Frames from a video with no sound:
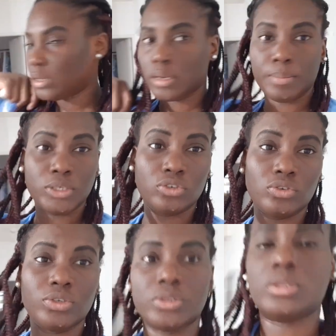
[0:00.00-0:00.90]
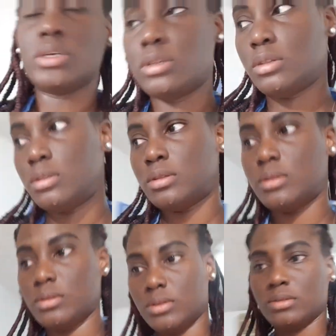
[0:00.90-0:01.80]
let me show you the little
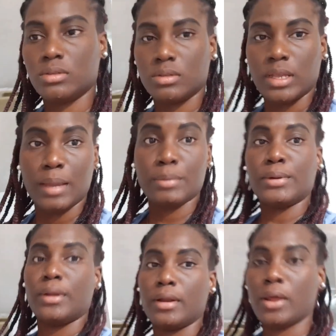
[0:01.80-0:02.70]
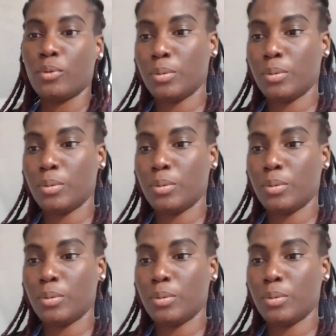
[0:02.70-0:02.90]
tablecloth that we